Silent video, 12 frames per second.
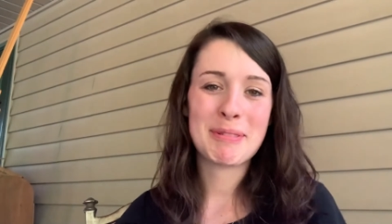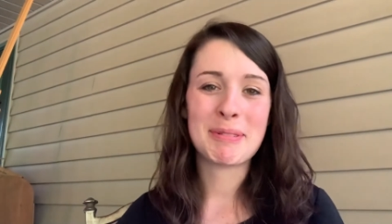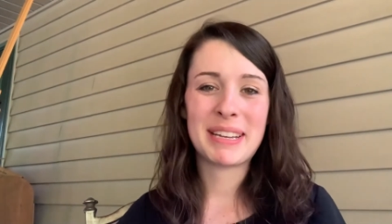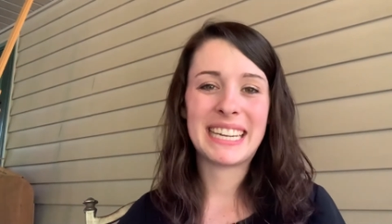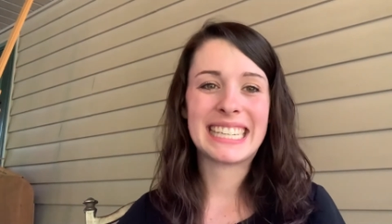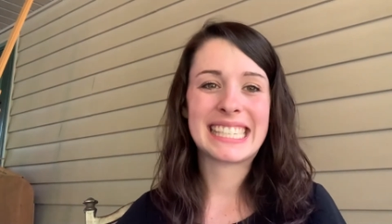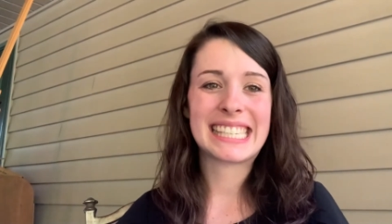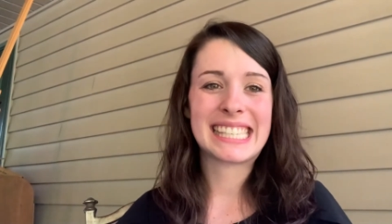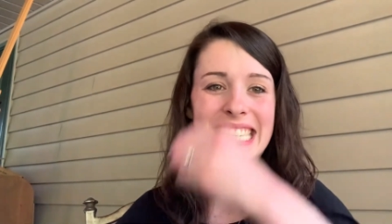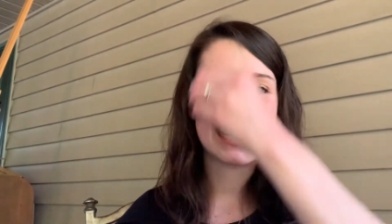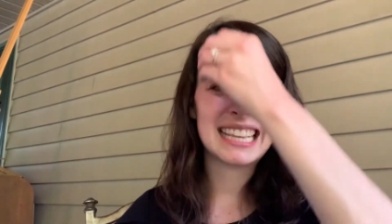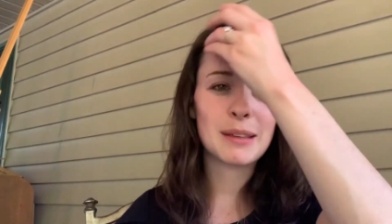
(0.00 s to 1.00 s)
we get to
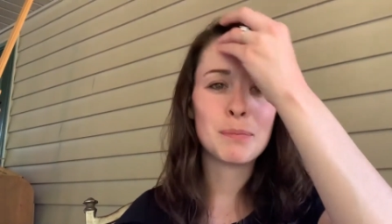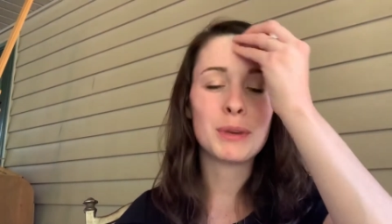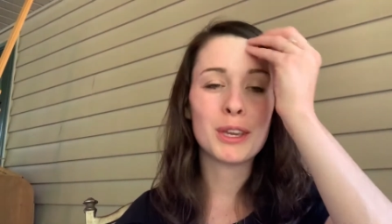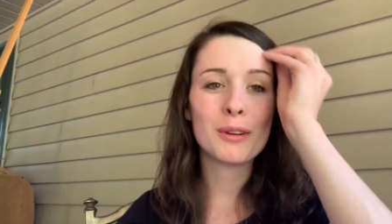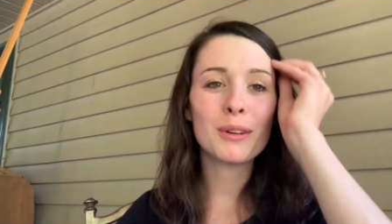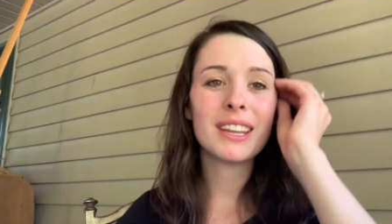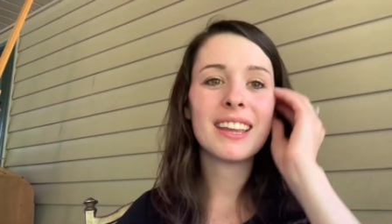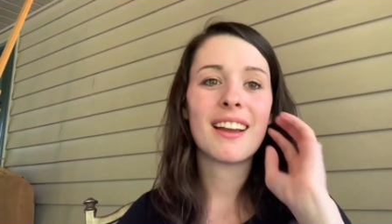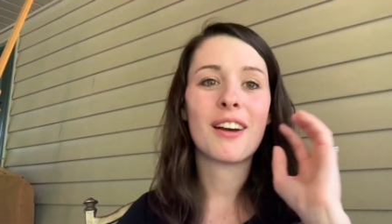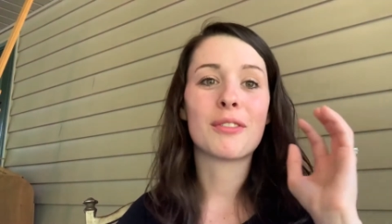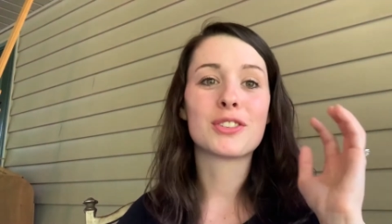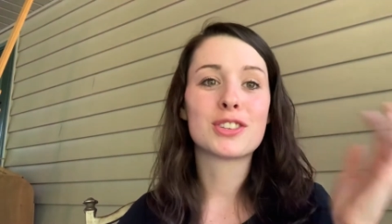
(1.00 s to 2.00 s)
see the beauty
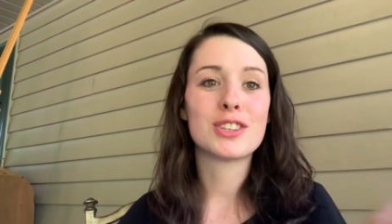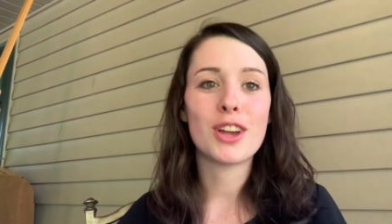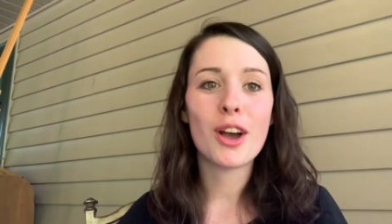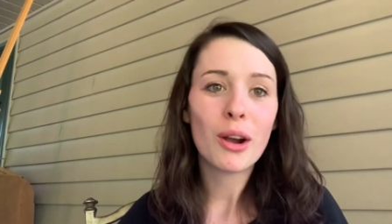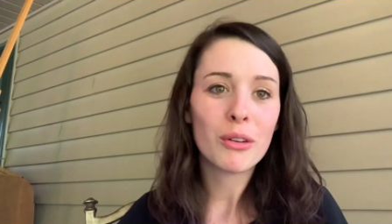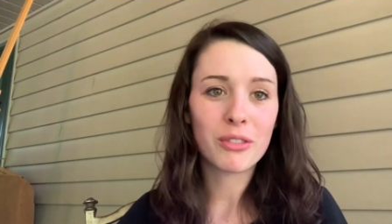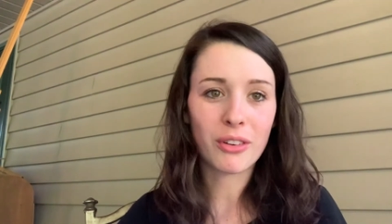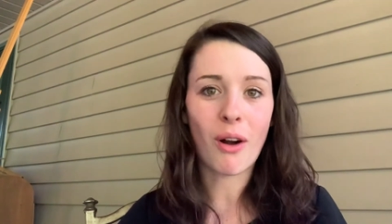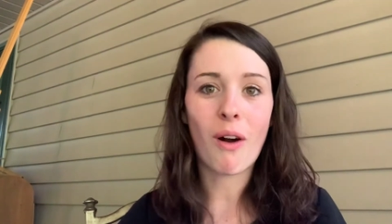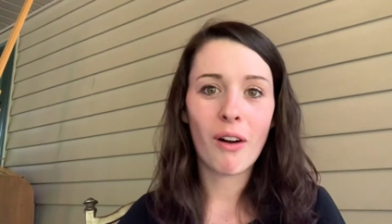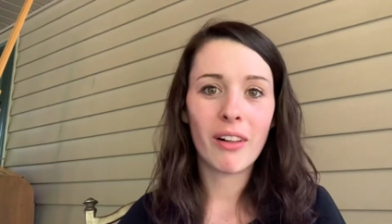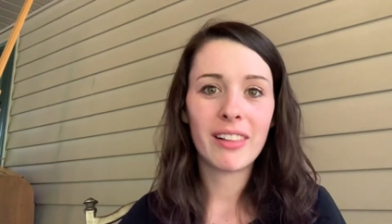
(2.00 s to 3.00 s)
of
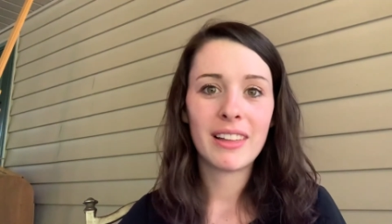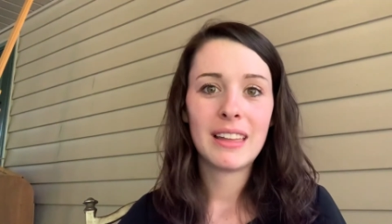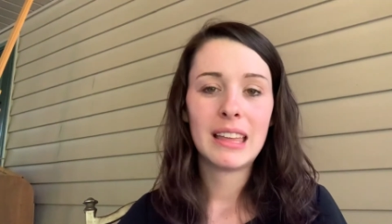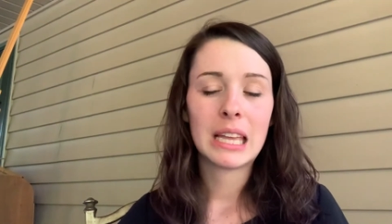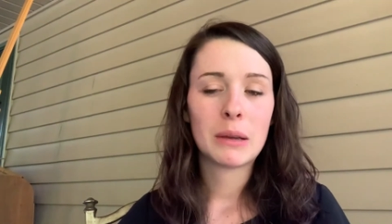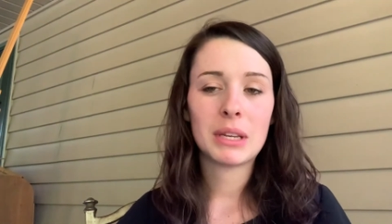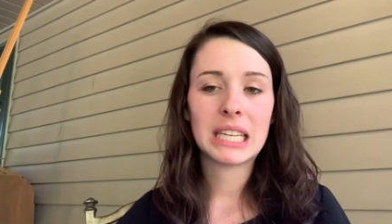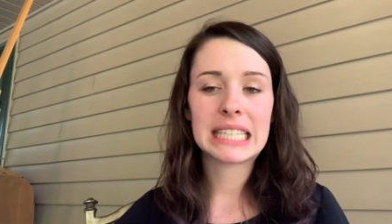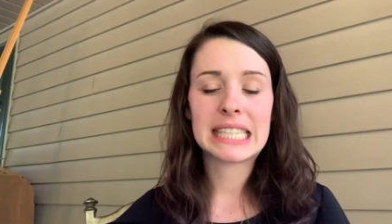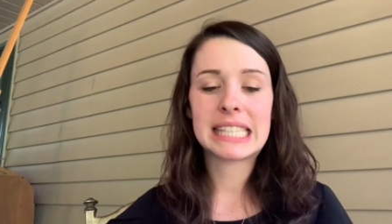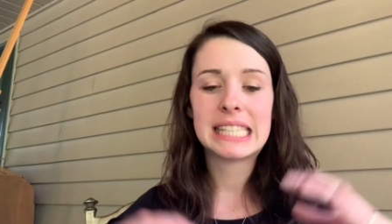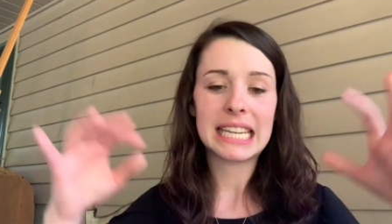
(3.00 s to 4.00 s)
snowfall. We get
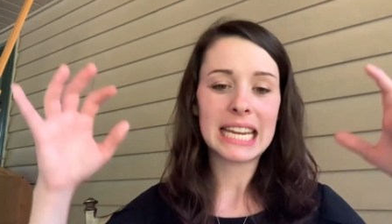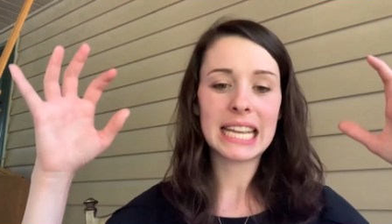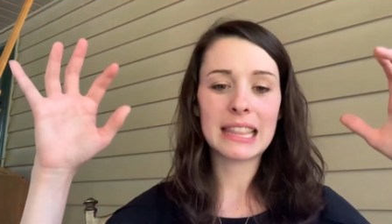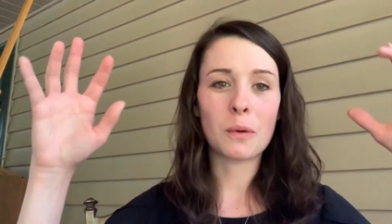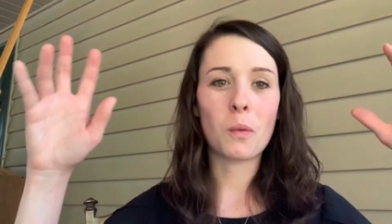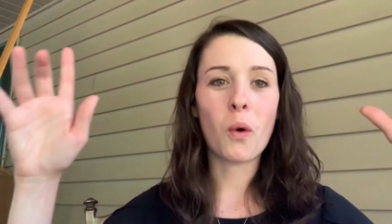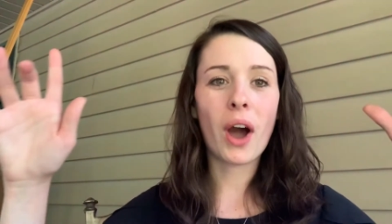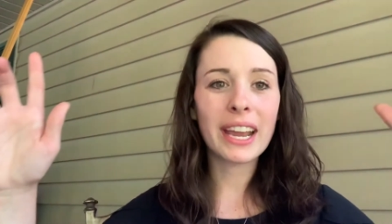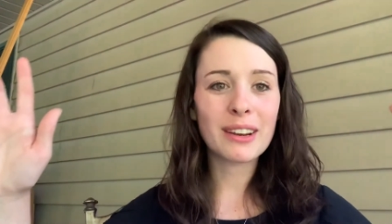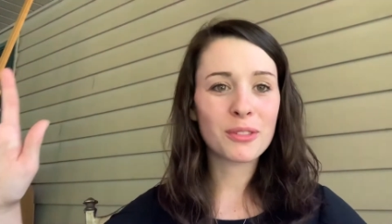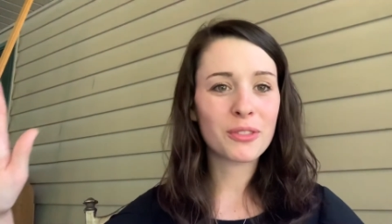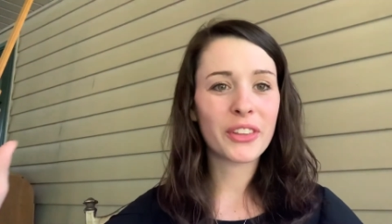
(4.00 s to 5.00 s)
to see the
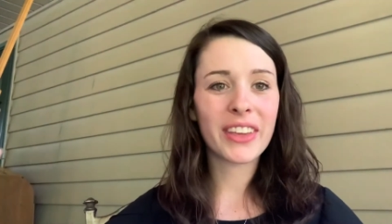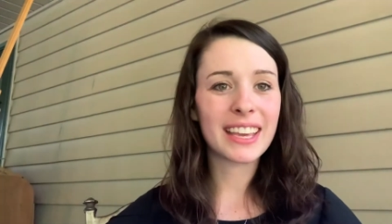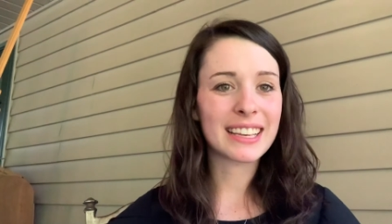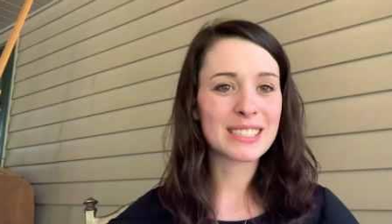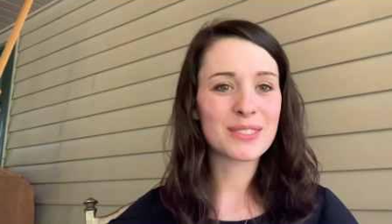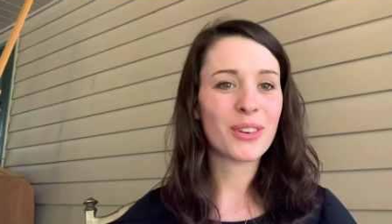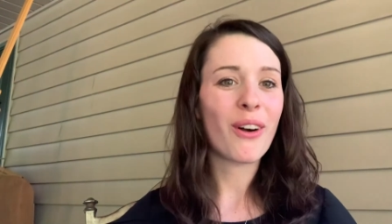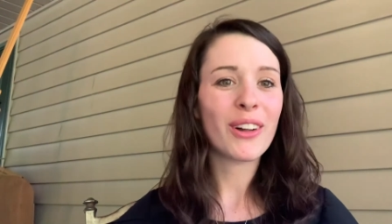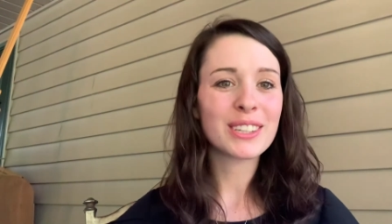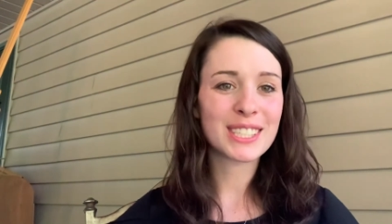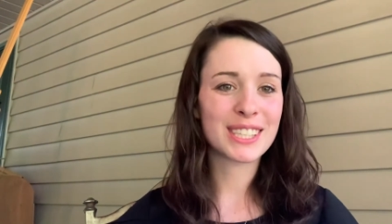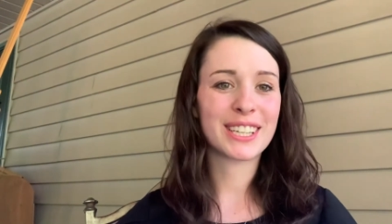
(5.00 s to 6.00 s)
white flakes
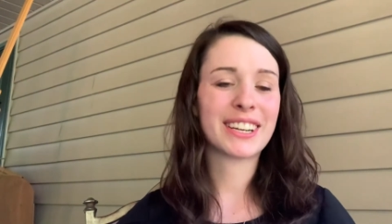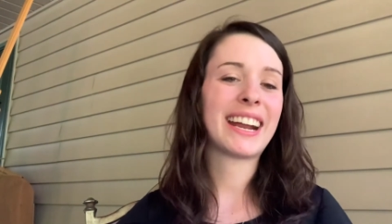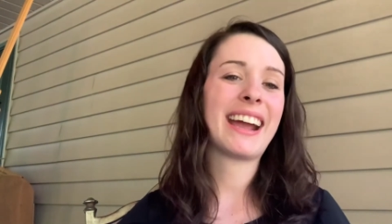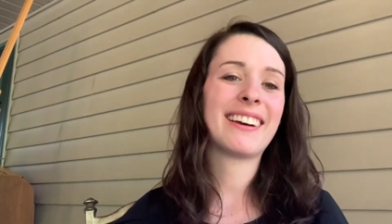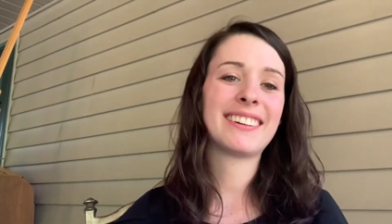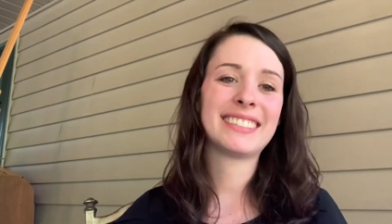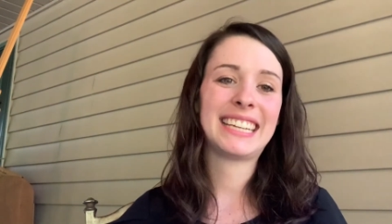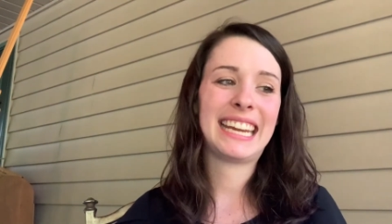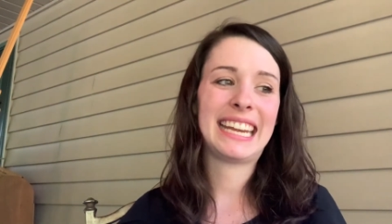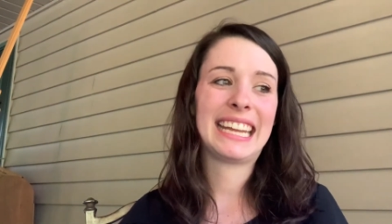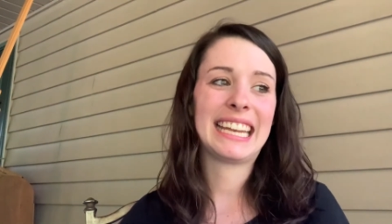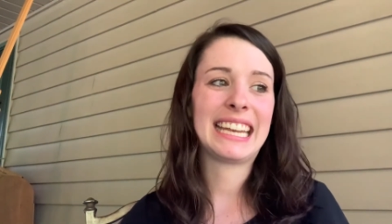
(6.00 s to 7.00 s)
fall to the ground
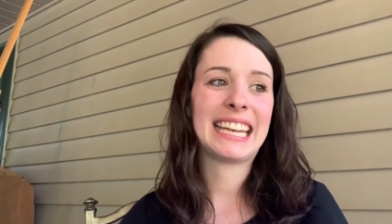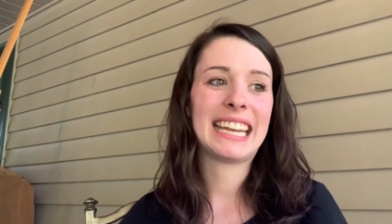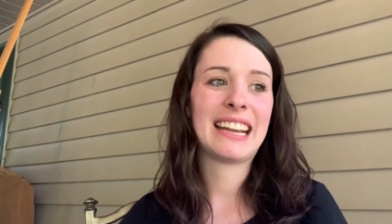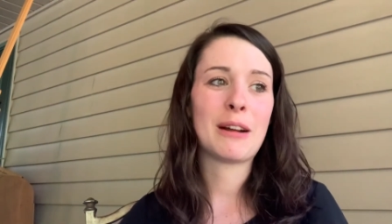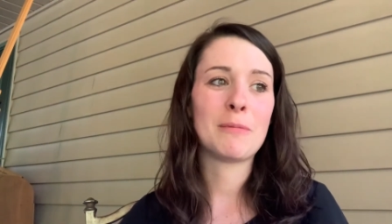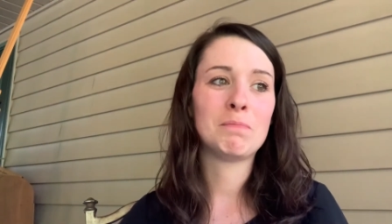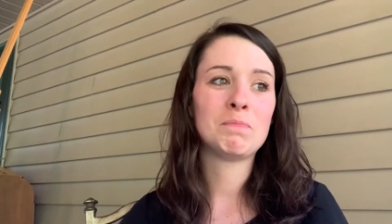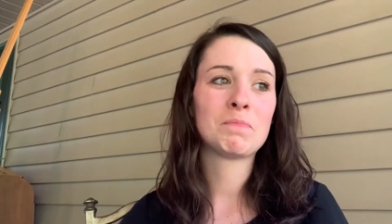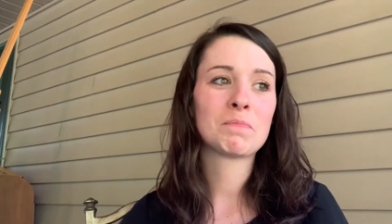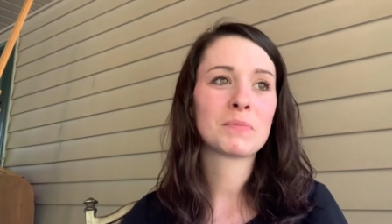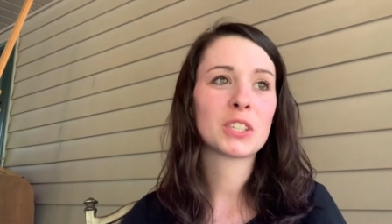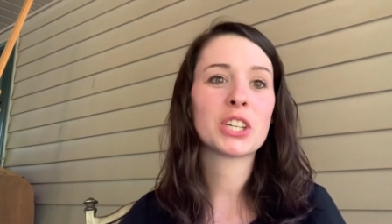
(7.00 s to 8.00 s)
and um,
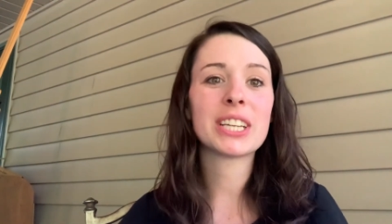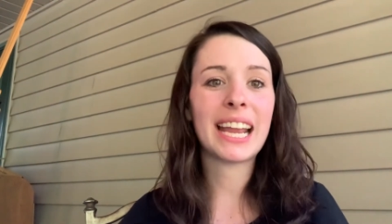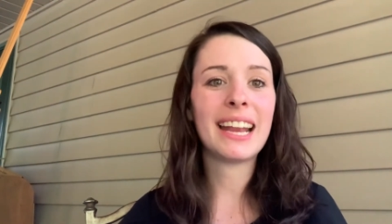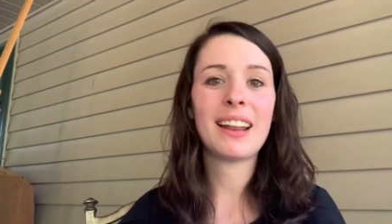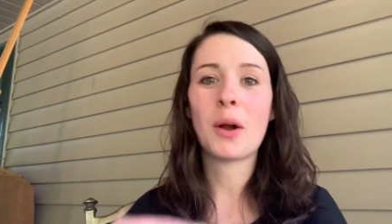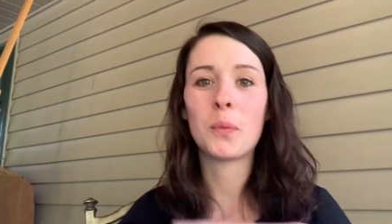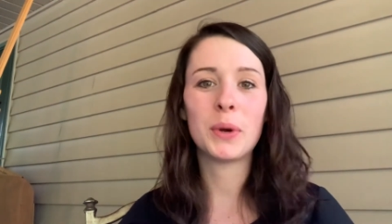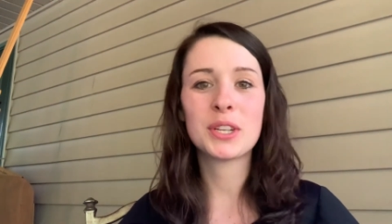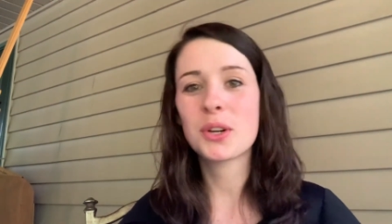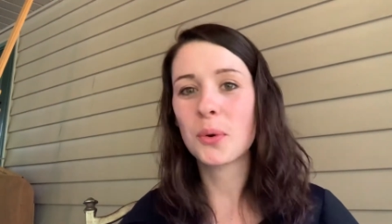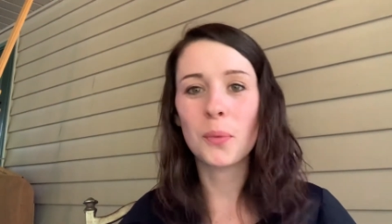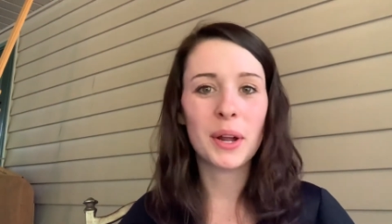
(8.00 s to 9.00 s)
create a
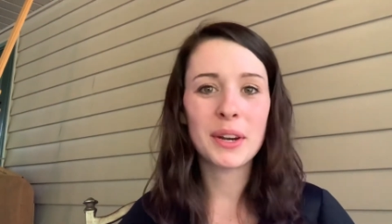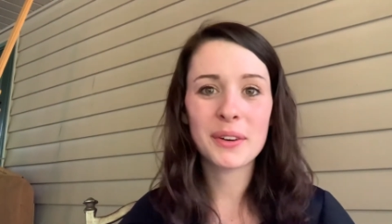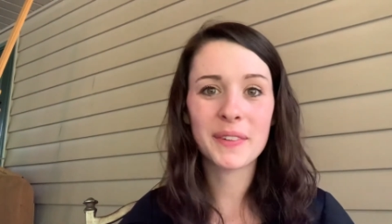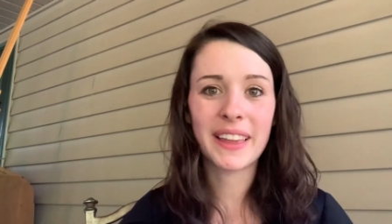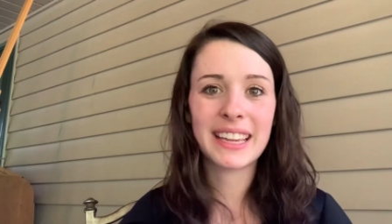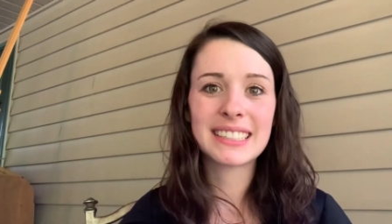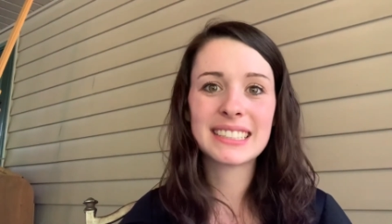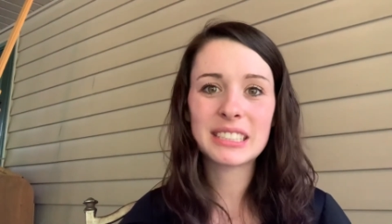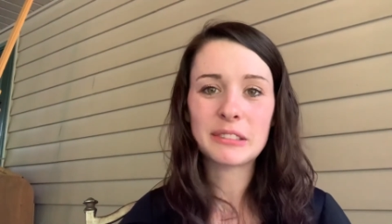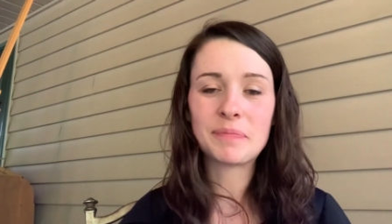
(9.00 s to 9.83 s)
winter wonderland.